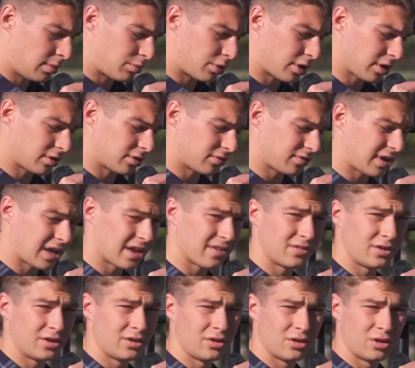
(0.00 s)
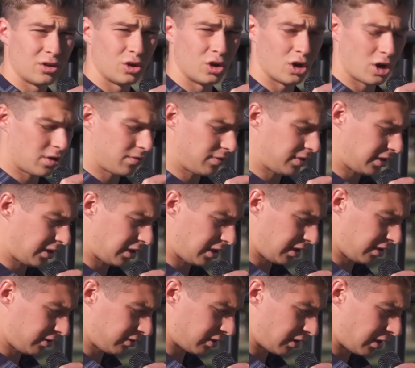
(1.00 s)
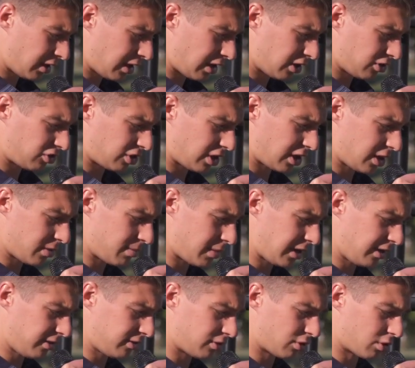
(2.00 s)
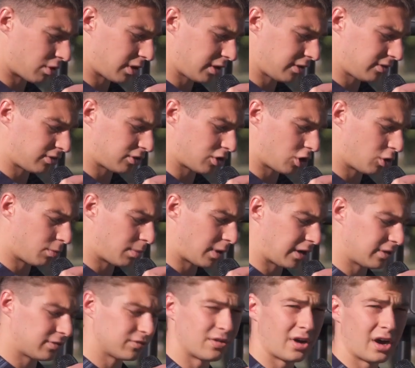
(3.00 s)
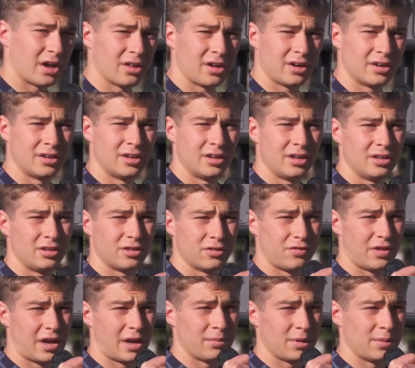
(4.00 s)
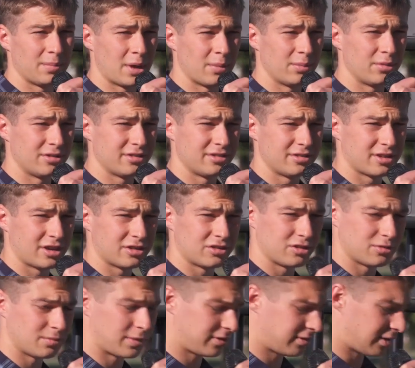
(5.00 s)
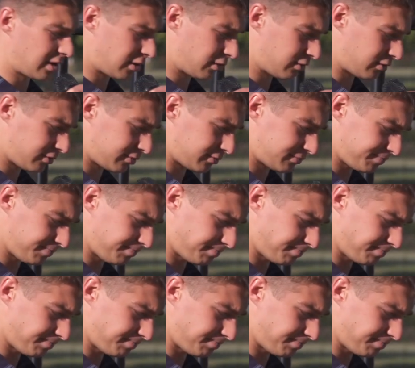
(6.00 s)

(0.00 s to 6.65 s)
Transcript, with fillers: brother of Kevin, who over the years has shared the many stories told by his father to family members such as myself.